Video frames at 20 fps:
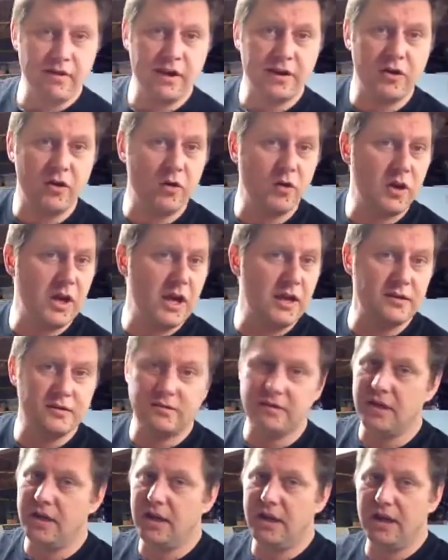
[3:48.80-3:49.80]
I go get
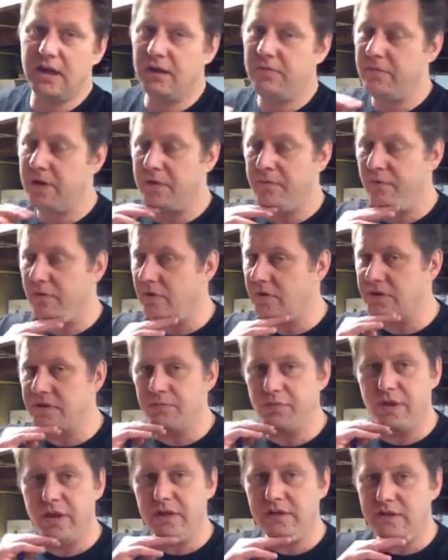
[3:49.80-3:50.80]
my brewing
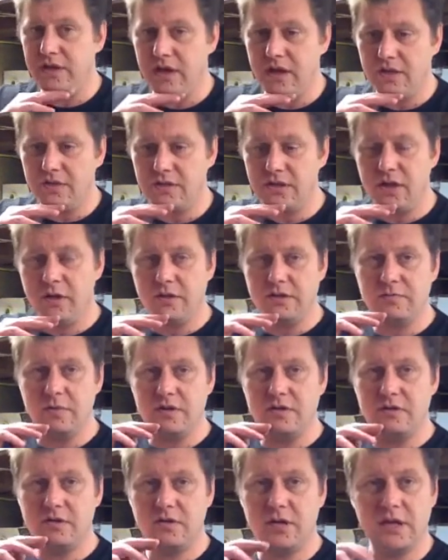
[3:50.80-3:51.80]
supplies there, she always
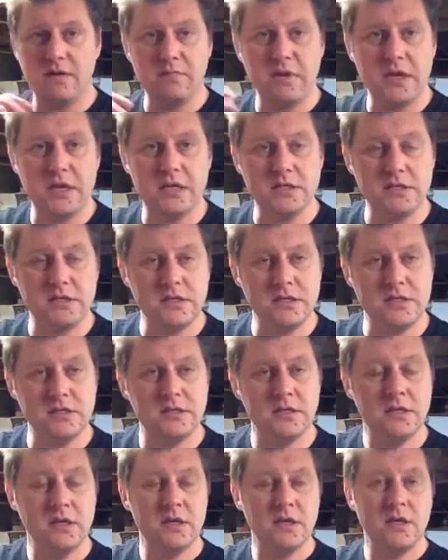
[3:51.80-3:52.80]
makes sure to give me kisses.
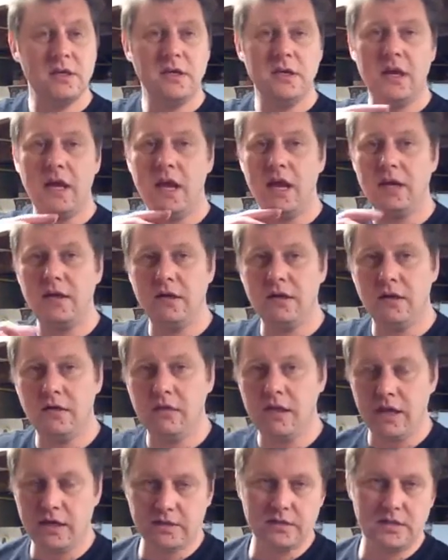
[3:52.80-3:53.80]
And, you know,
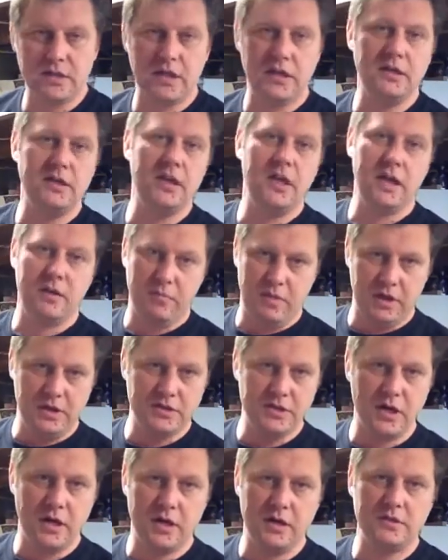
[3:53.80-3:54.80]
licks the DME
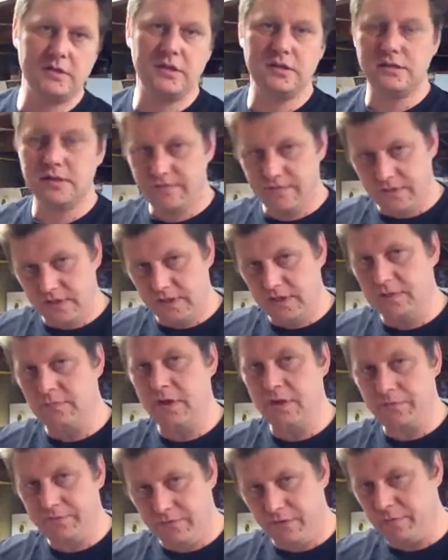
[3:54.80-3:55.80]
jars as they're filling them
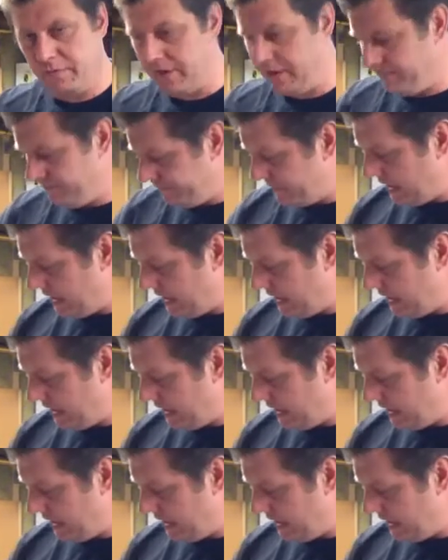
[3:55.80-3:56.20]
up for me.